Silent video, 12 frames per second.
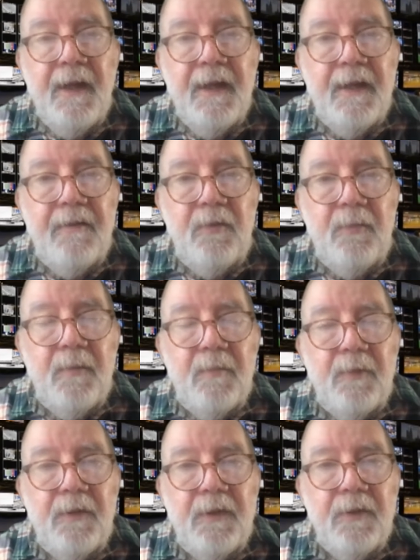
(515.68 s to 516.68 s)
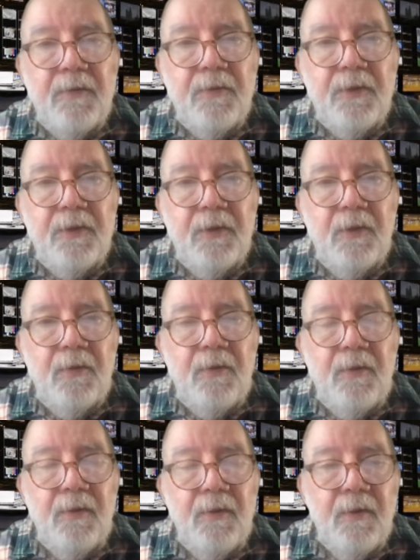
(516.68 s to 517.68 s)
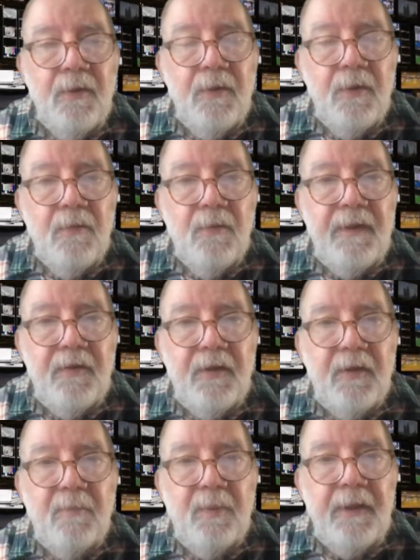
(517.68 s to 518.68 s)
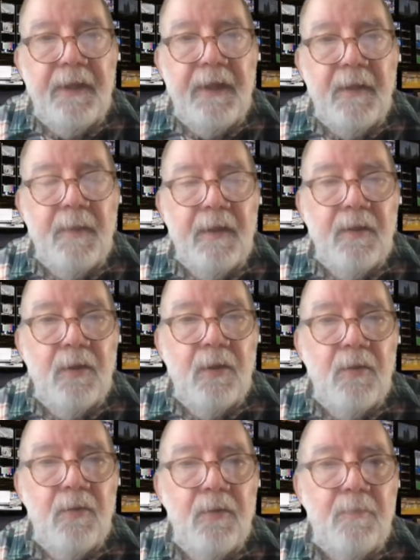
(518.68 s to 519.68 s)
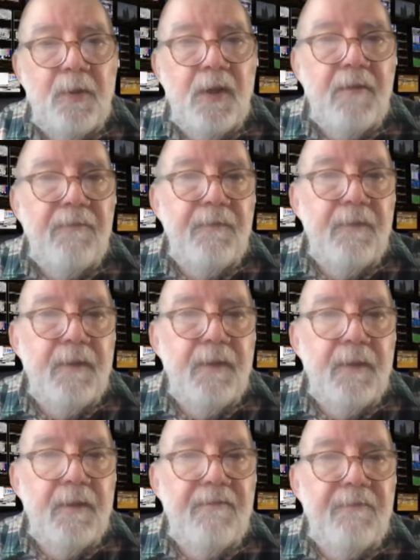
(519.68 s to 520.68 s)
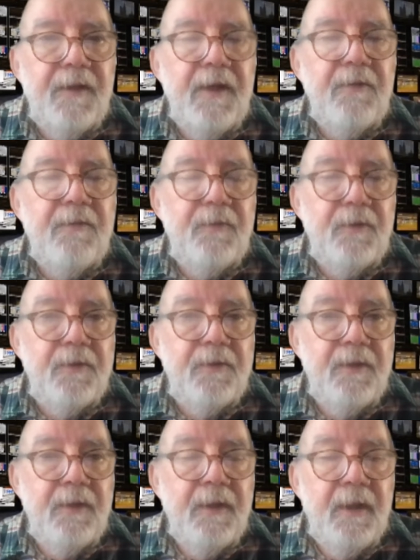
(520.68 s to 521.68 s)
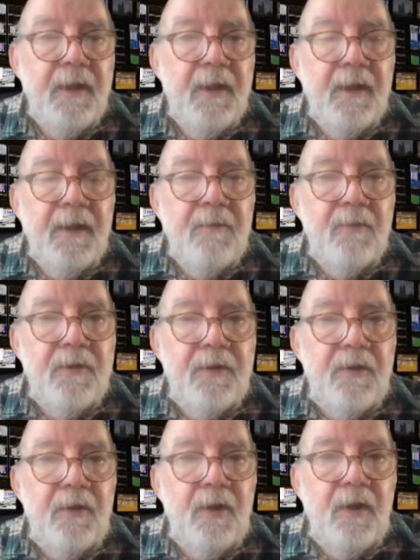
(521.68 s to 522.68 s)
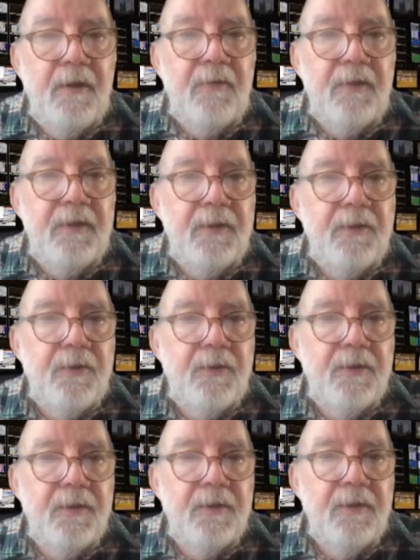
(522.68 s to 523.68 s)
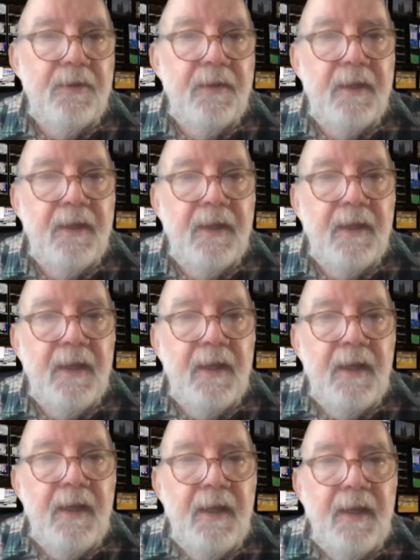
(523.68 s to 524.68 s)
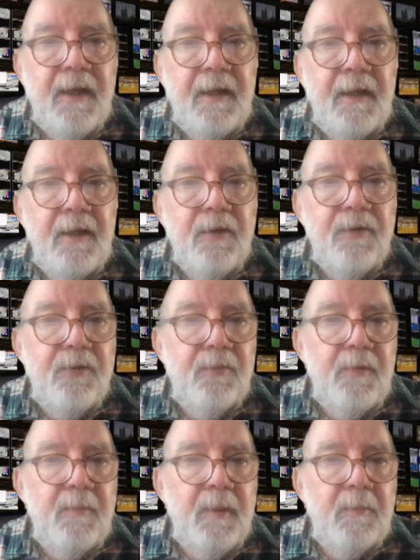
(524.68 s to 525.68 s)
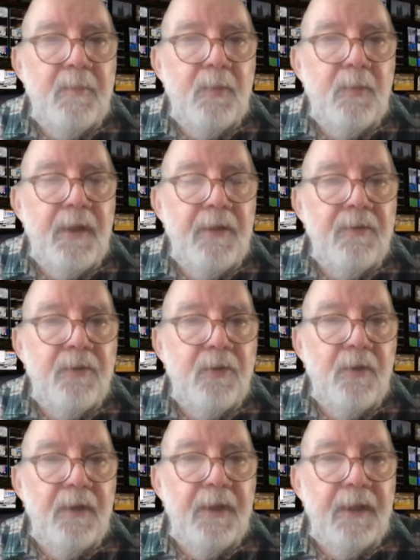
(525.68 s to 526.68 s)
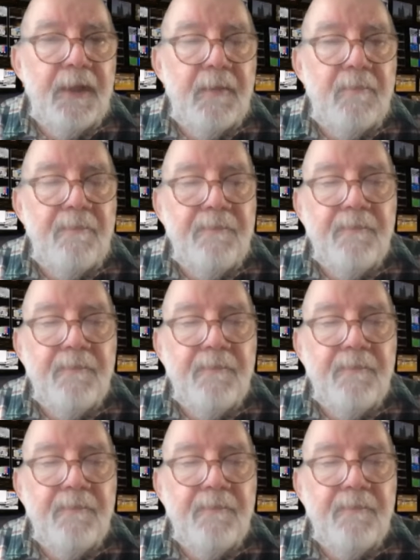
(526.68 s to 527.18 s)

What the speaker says: And I remember years ago when they were complaining about all the phosphorus that was in our laundry detergent. And I also remember when I was growing up,